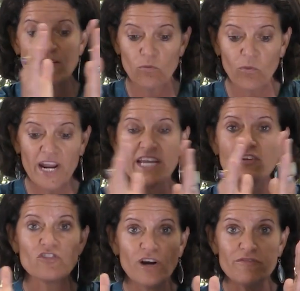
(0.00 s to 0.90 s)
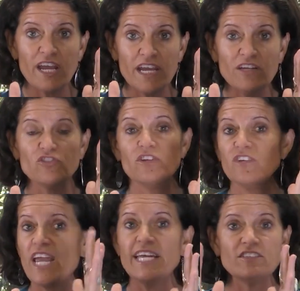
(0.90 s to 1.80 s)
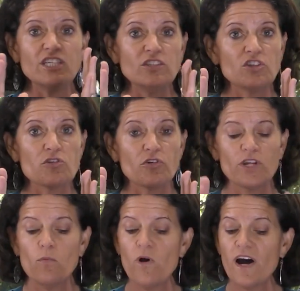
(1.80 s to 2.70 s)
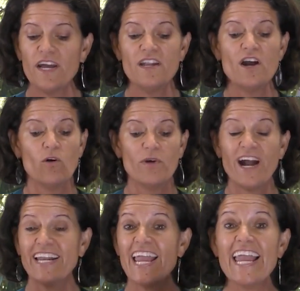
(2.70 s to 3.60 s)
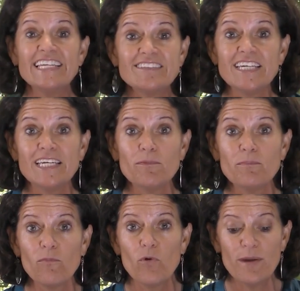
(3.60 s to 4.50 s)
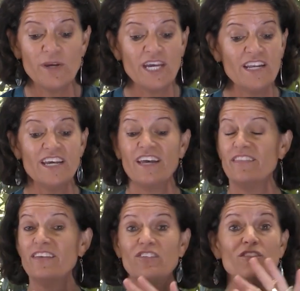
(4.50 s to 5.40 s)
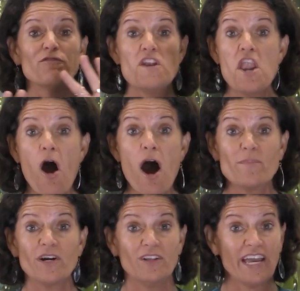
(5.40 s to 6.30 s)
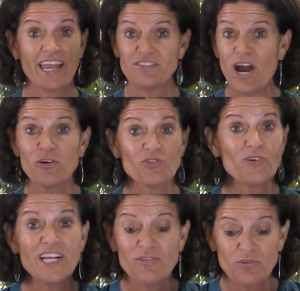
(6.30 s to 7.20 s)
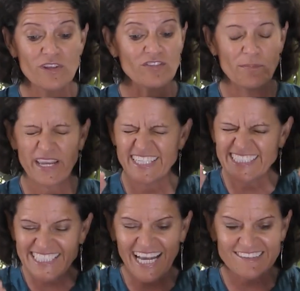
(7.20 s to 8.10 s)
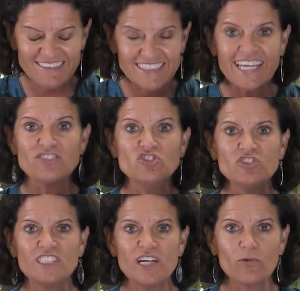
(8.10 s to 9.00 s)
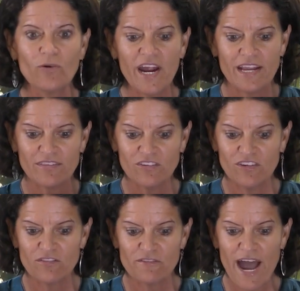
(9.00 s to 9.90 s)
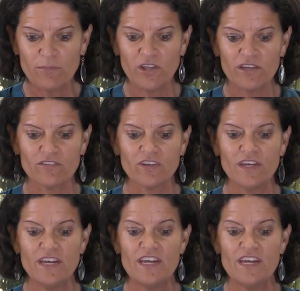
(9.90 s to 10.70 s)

range of ages, 18 to 31. We got 18 women. This is phenomenal. Like, as I was reading through this, I'm like, yes, yes, you did it right. This is fabulous.